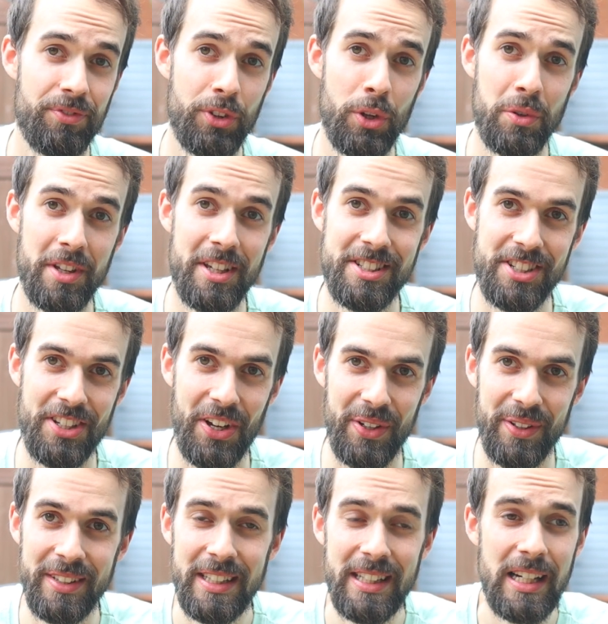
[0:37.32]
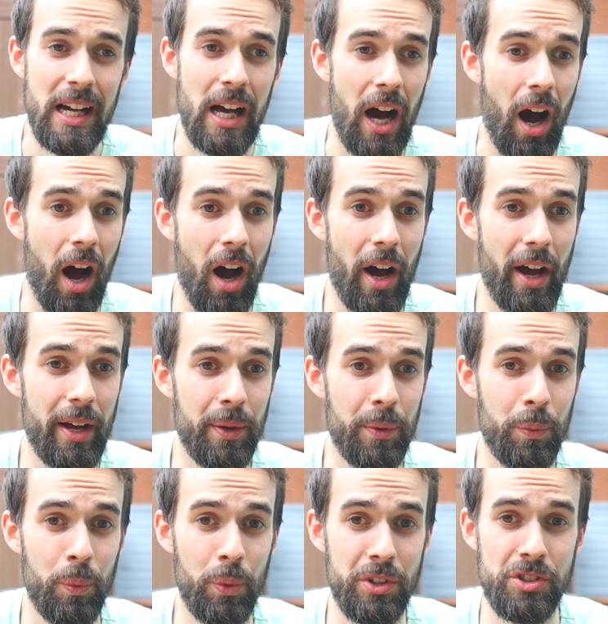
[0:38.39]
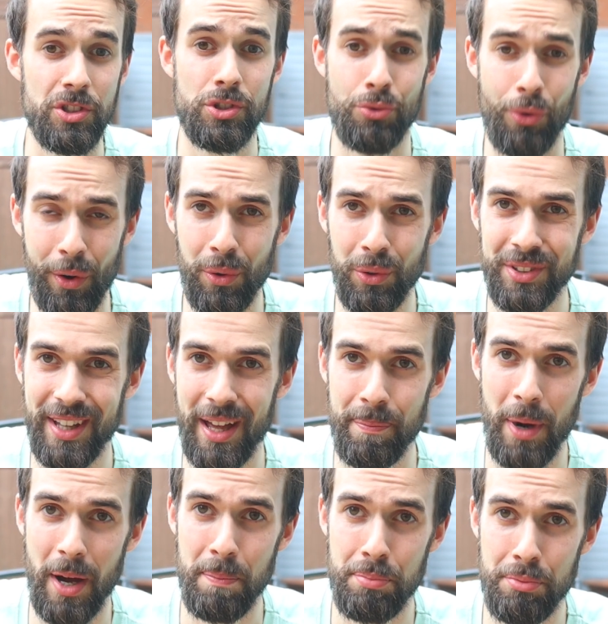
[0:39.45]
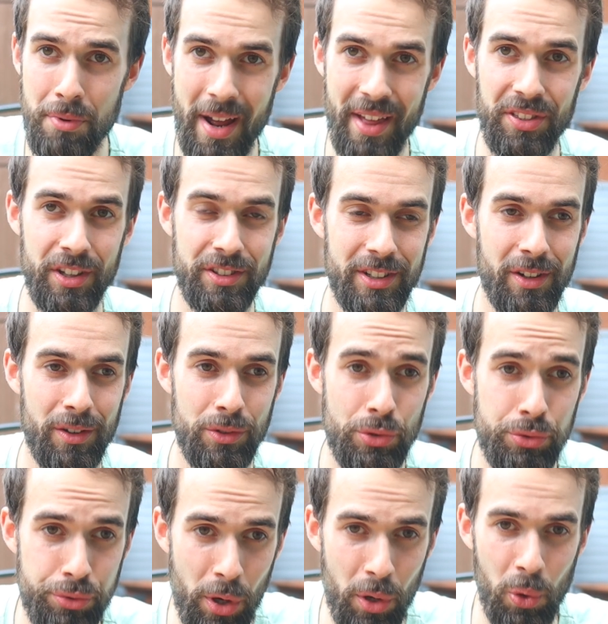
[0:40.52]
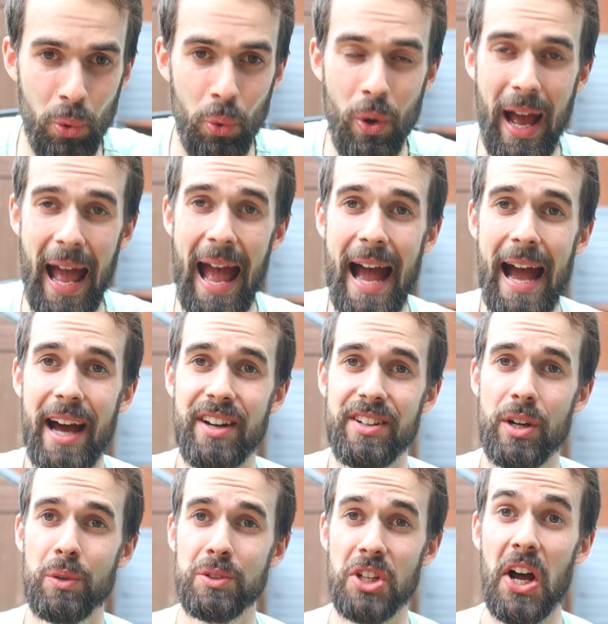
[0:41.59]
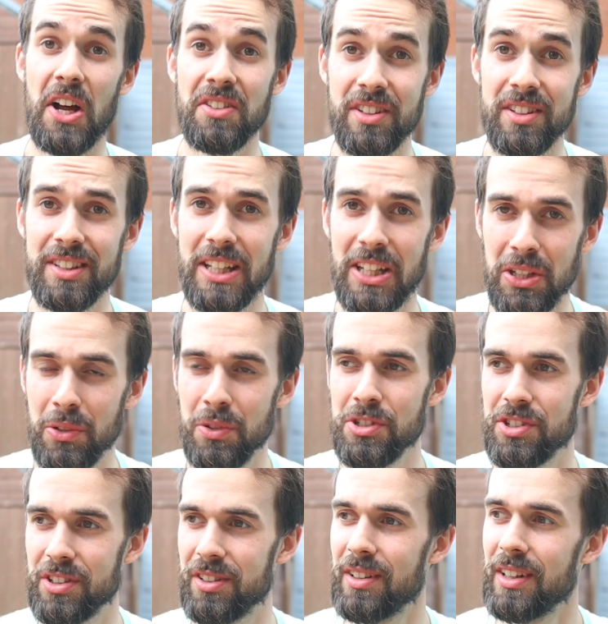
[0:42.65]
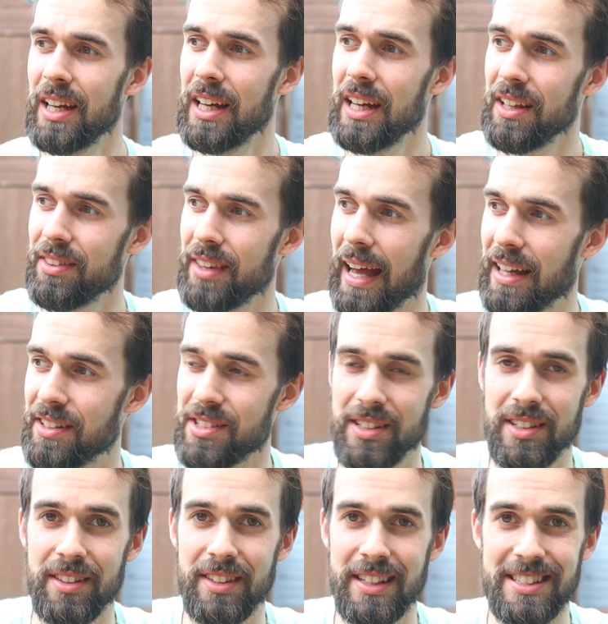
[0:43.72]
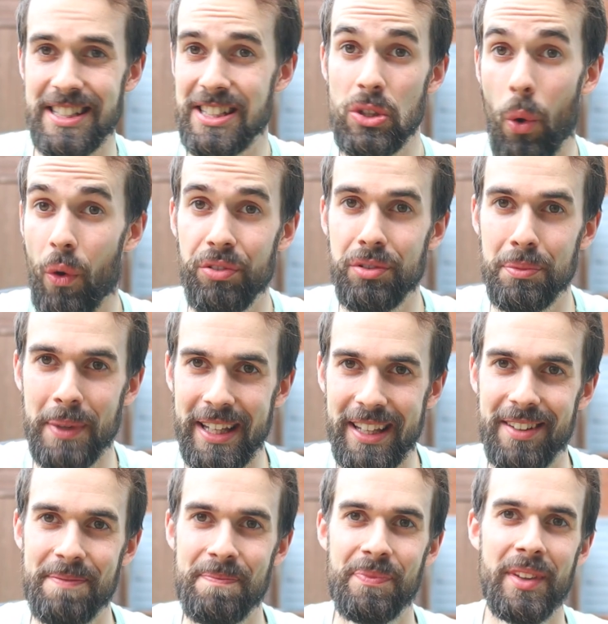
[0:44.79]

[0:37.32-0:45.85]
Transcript: few years ago, I would struggle to get my breath under control and I was under the illusion that this is not for me.